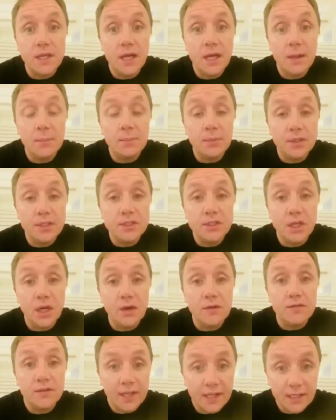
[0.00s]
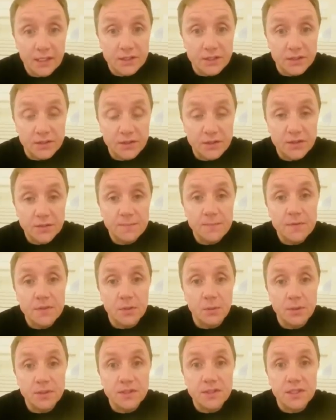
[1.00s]
a breach of negligence.
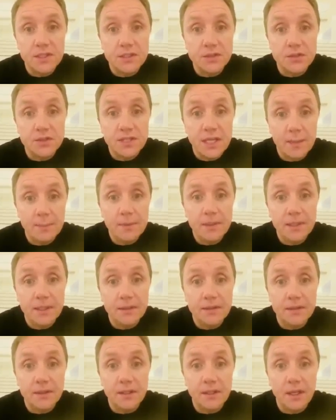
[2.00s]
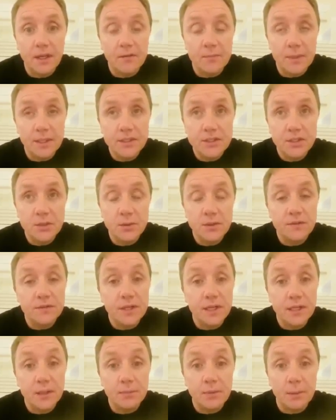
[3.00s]
So when the solicitor is happy that they have met you and they've
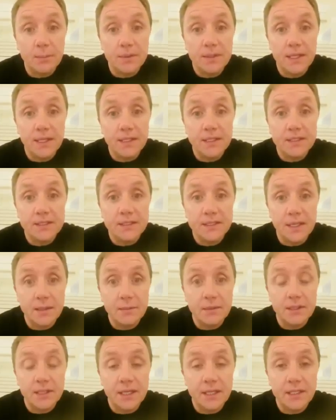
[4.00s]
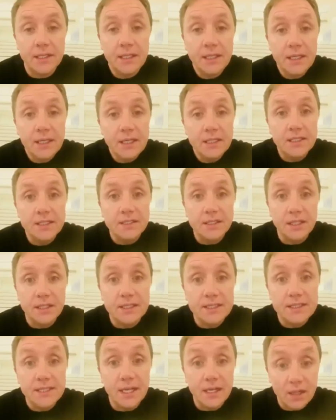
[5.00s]
taken proper attendance, they will then decide
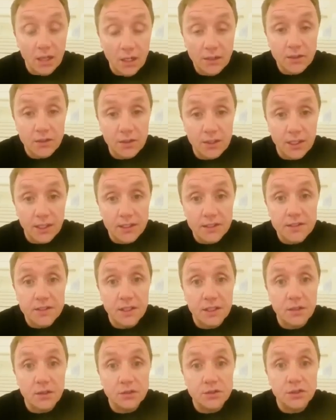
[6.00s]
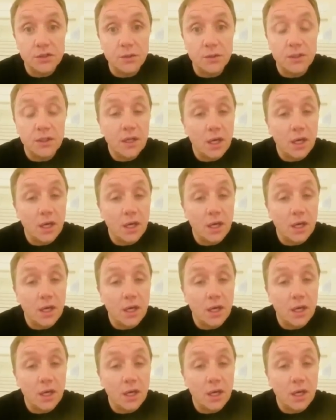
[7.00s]
to take on your case and go through the